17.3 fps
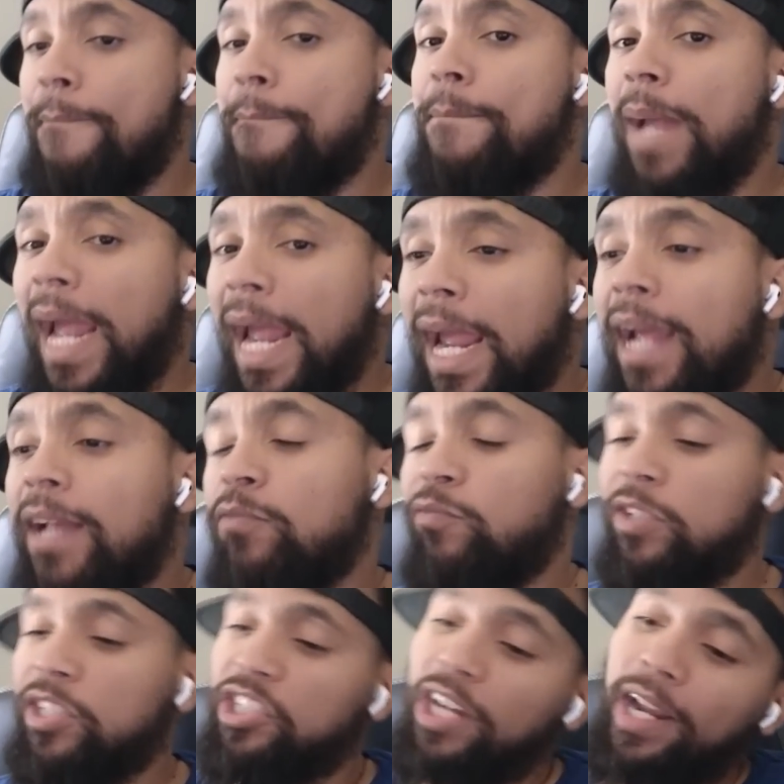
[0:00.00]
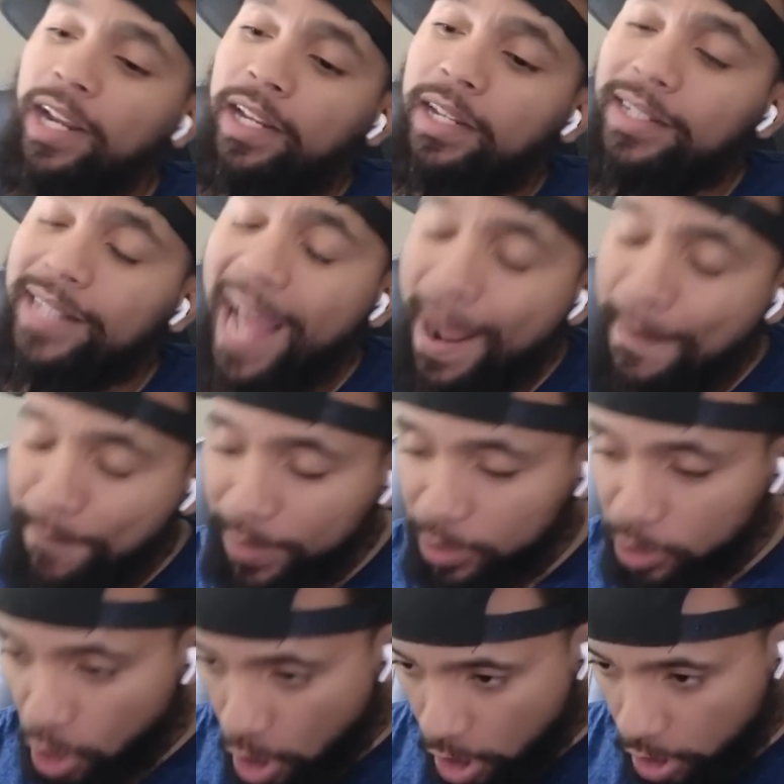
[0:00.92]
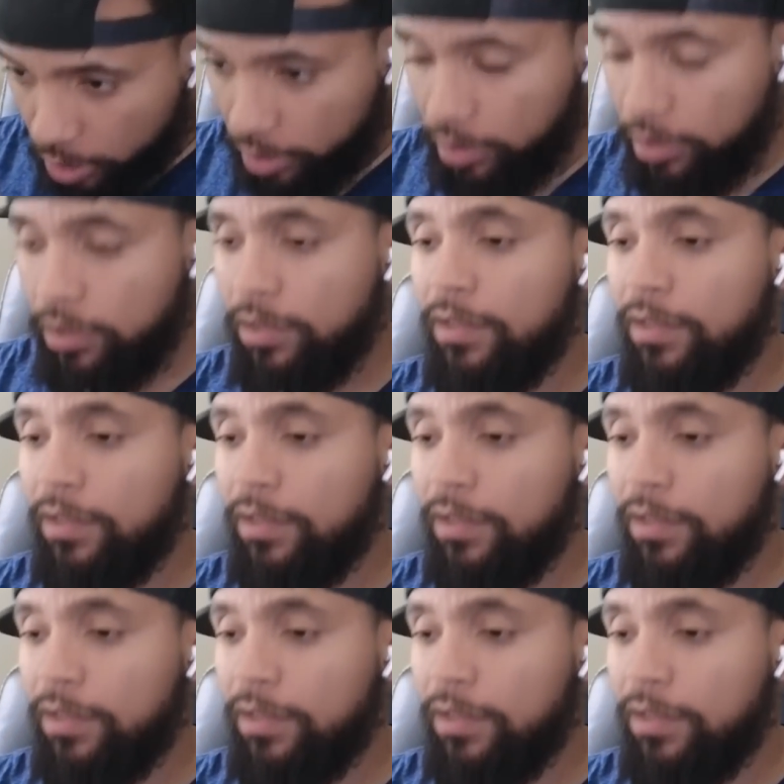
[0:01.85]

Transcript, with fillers: bed was shaking, not my daughter.